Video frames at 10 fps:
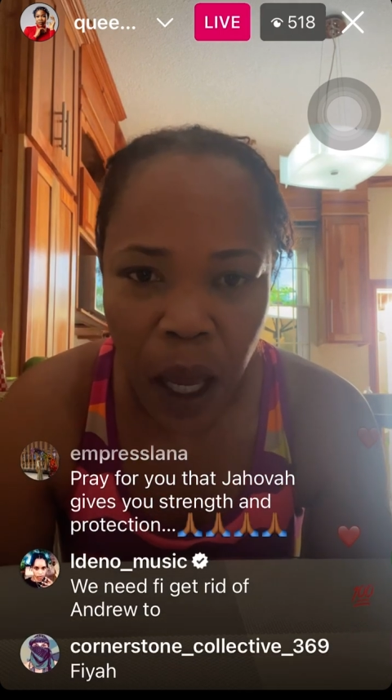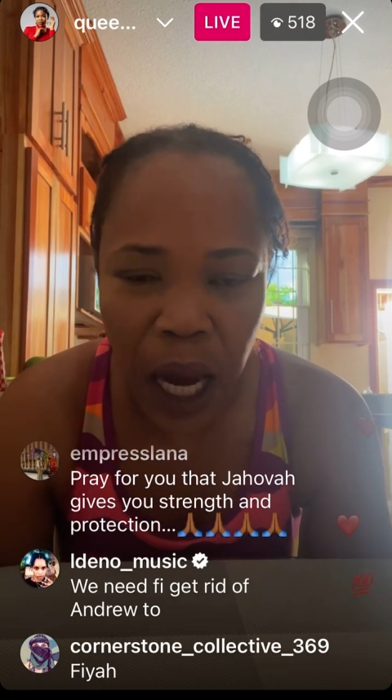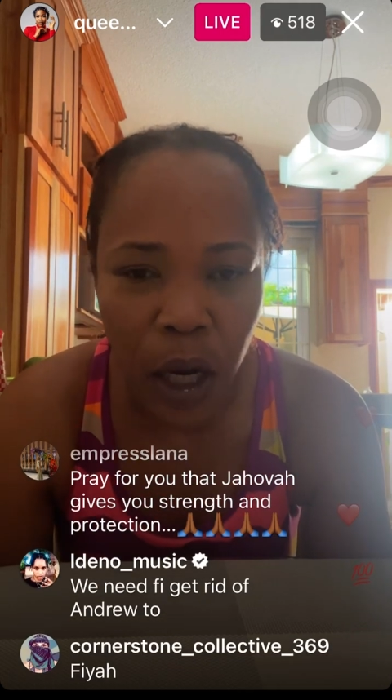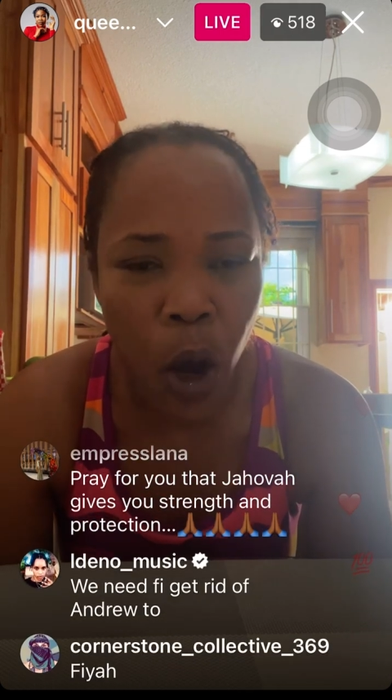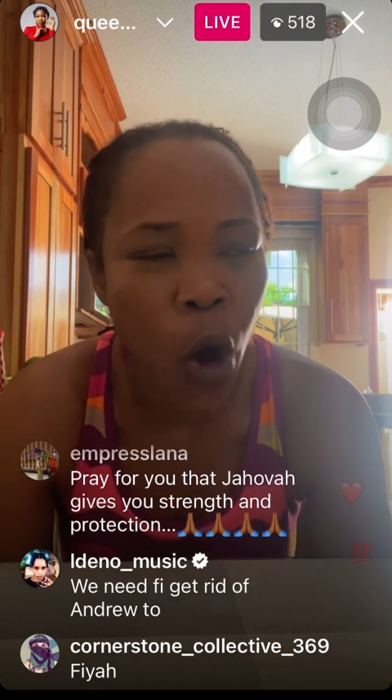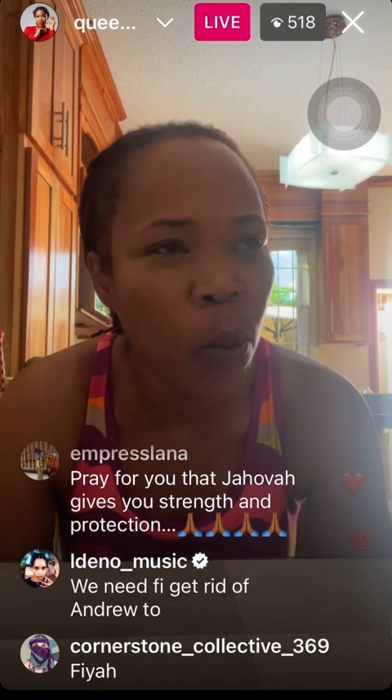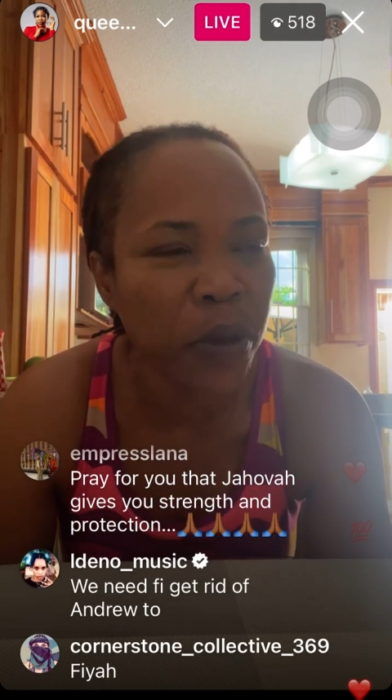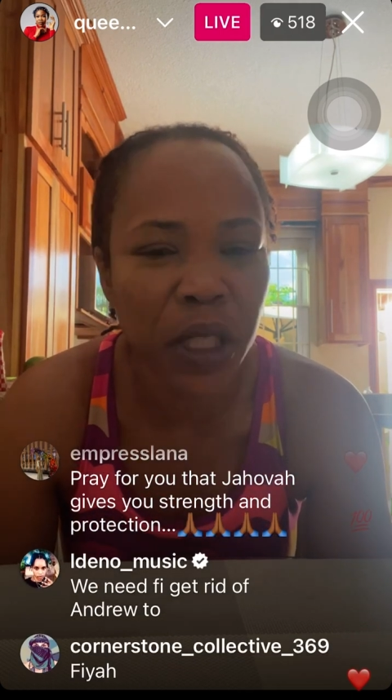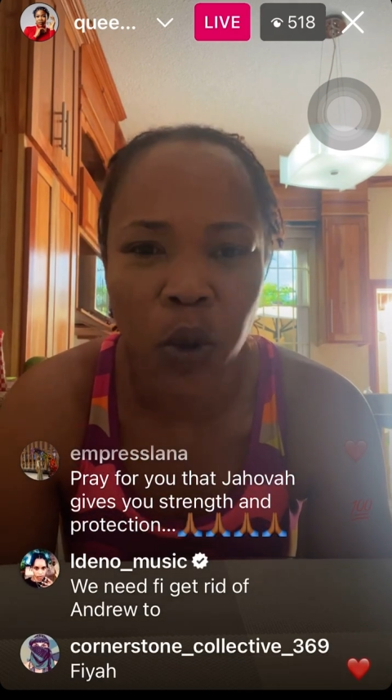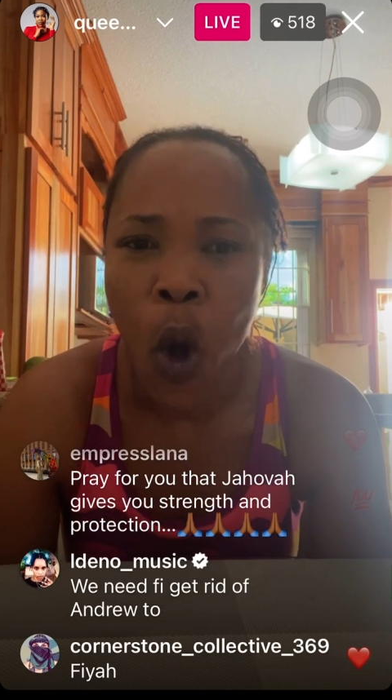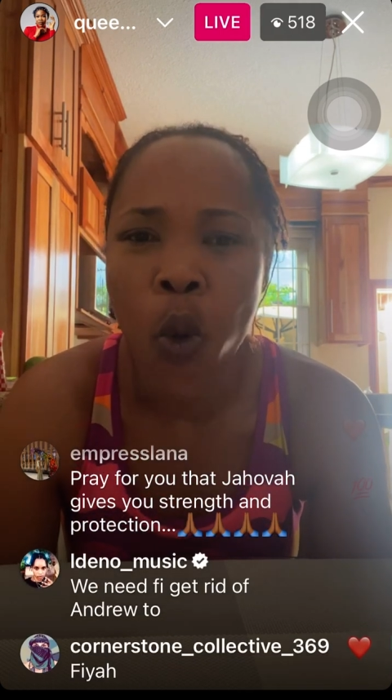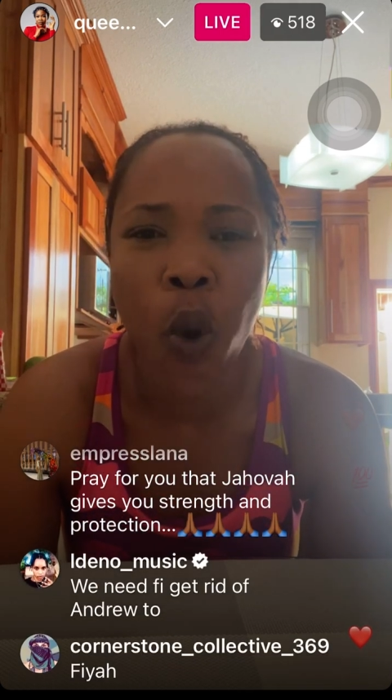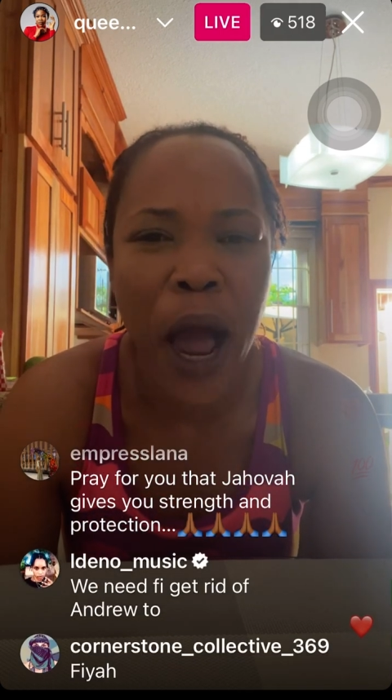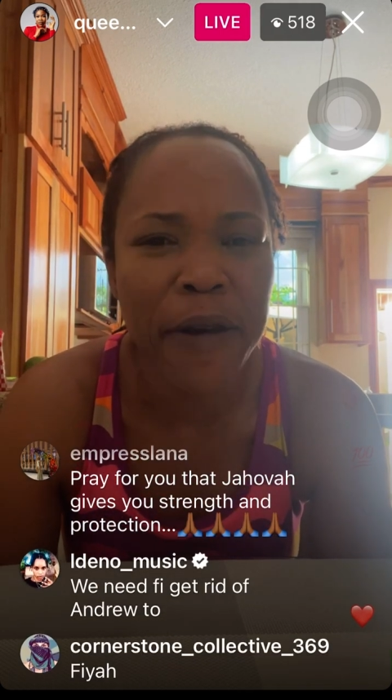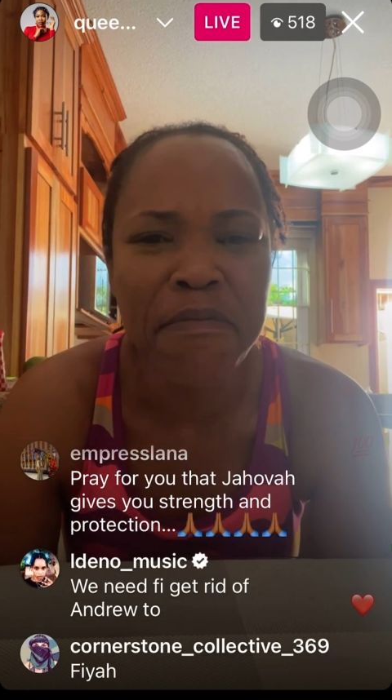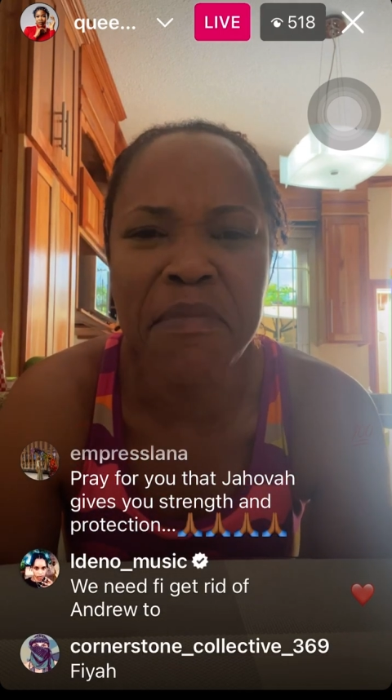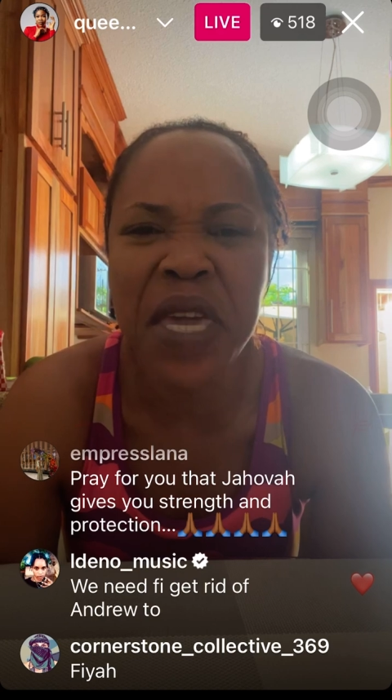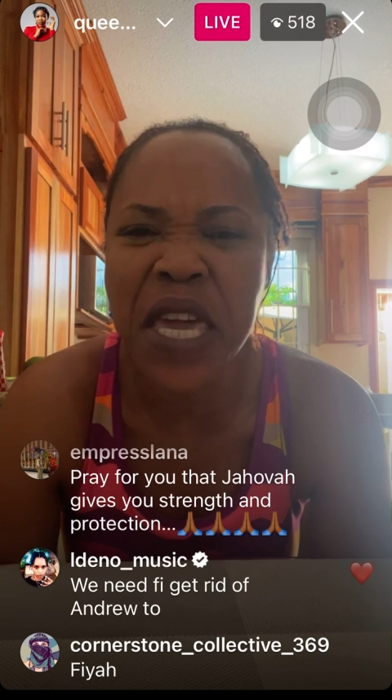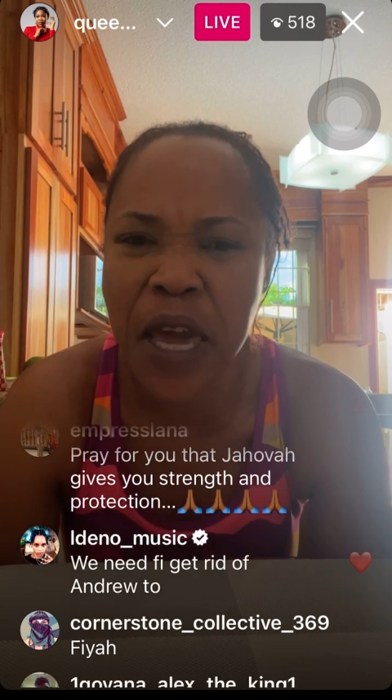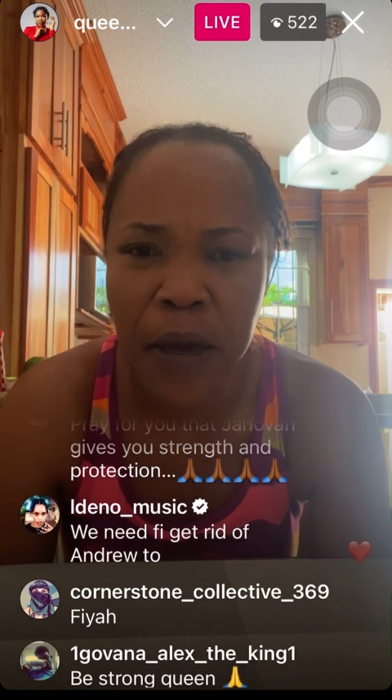And comes what
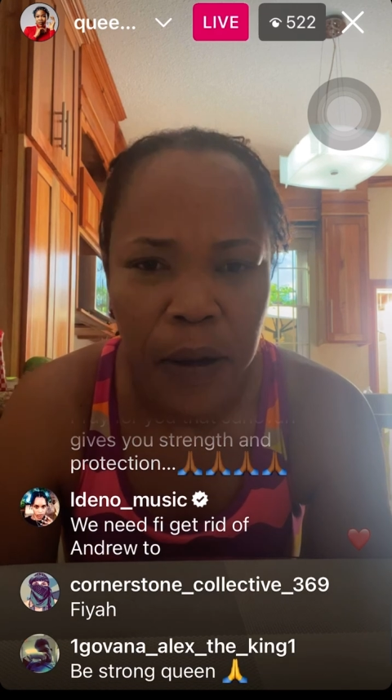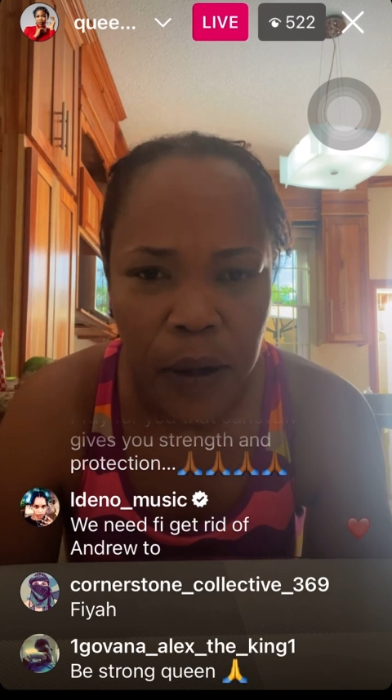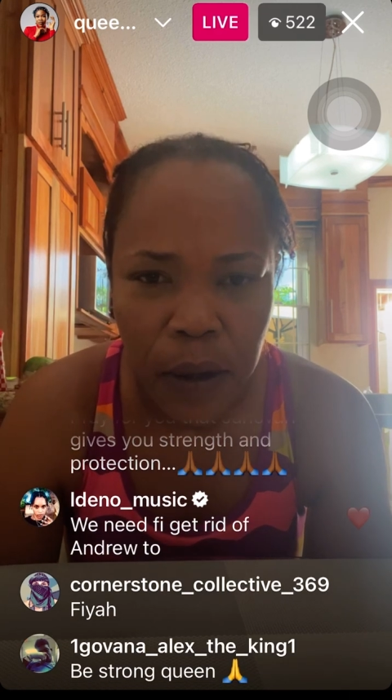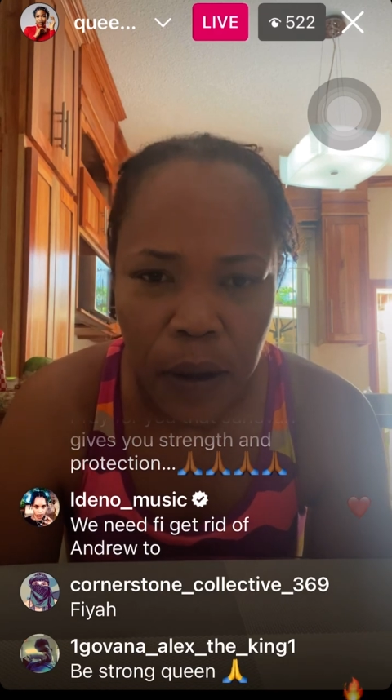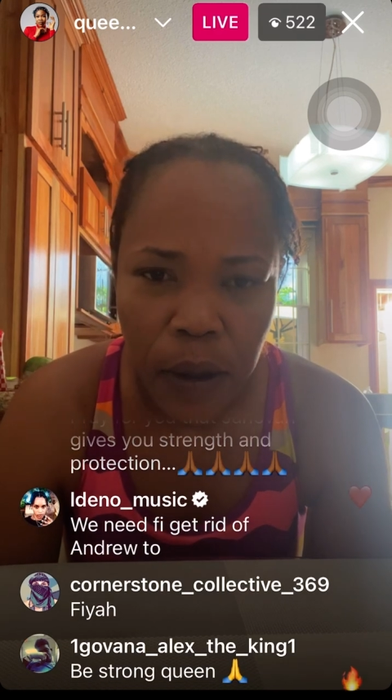me,